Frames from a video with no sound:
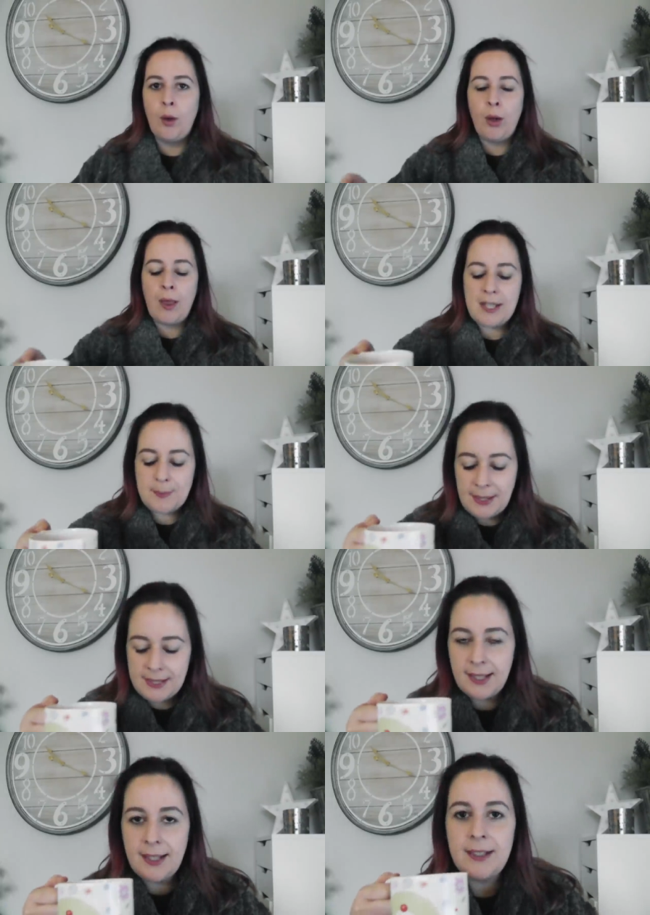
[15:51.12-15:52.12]
Oh, that's
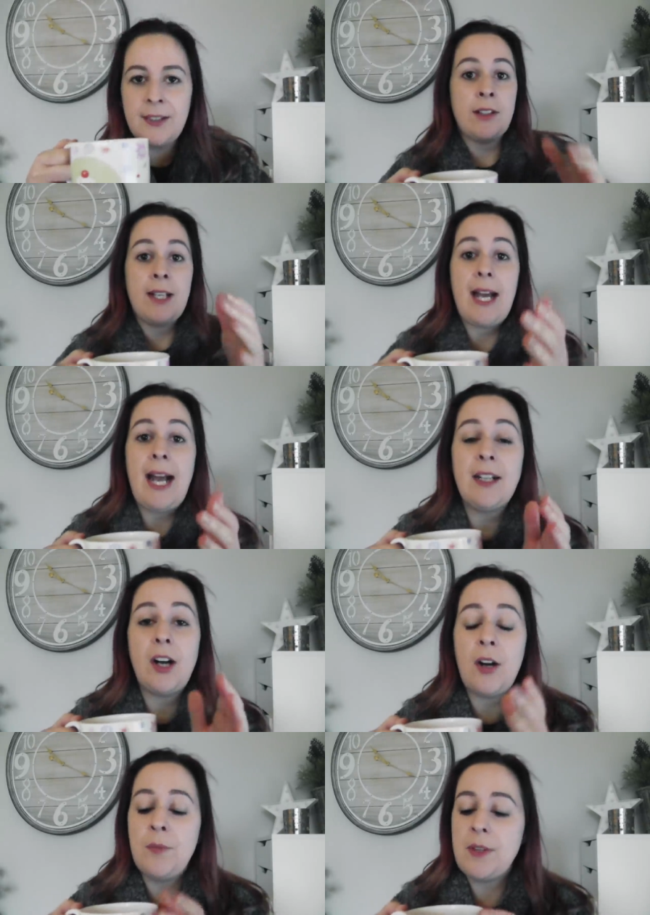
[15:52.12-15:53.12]
better. So yeah, I
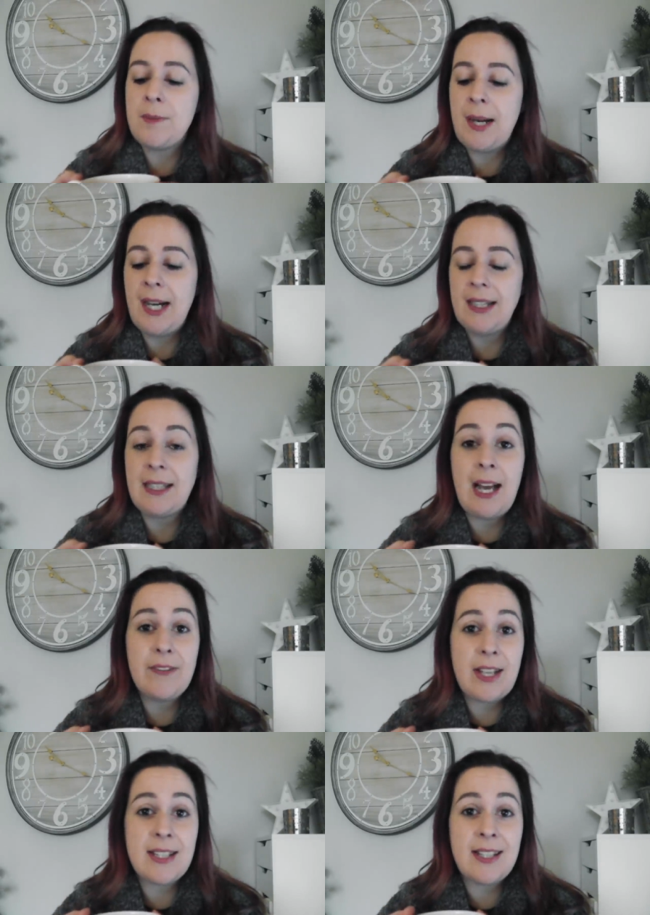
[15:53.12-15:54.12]
got on with my
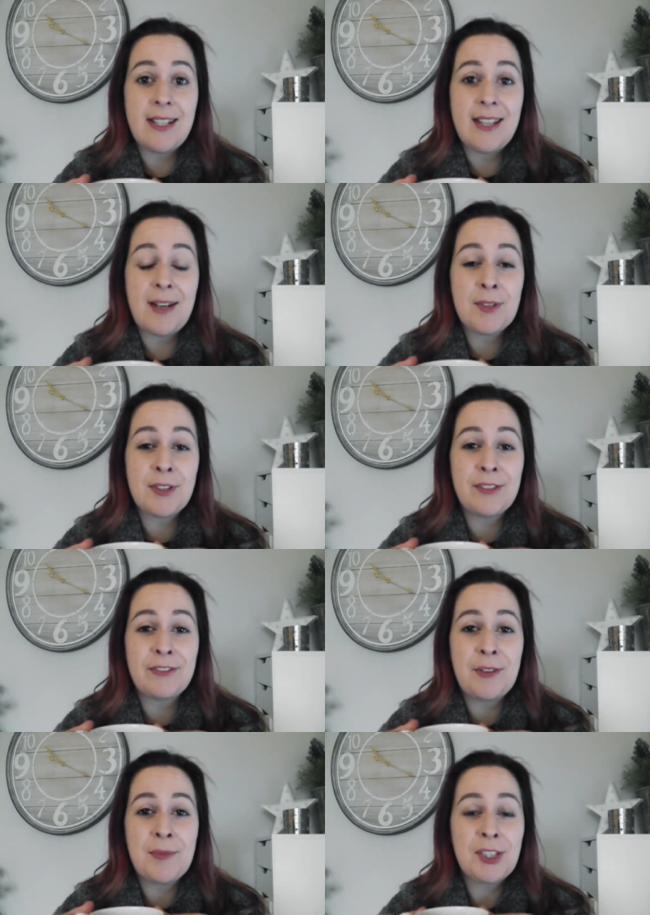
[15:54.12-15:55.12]
live yesterday, that was good
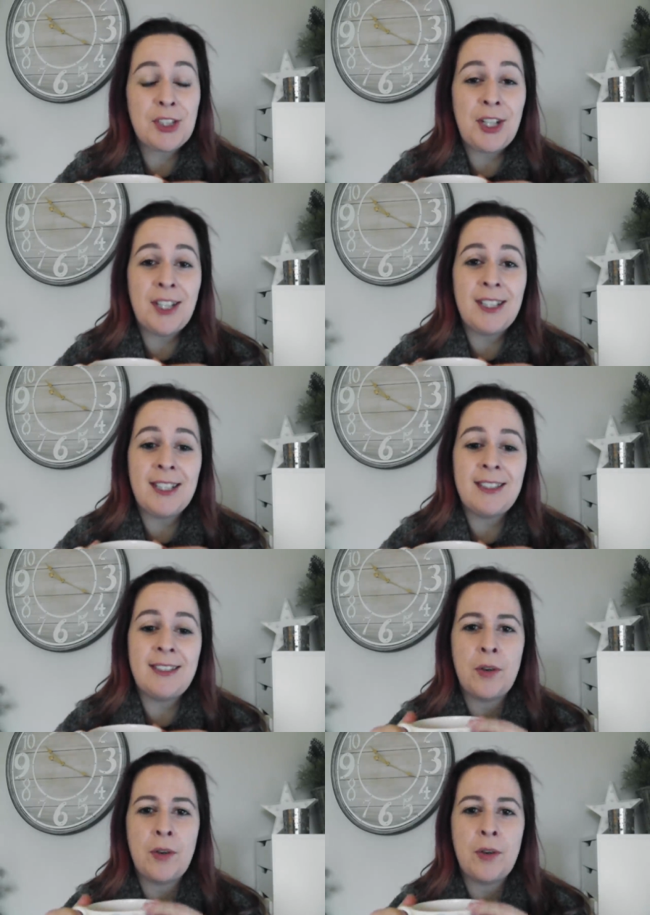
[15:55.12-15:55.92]
fun with Shauna.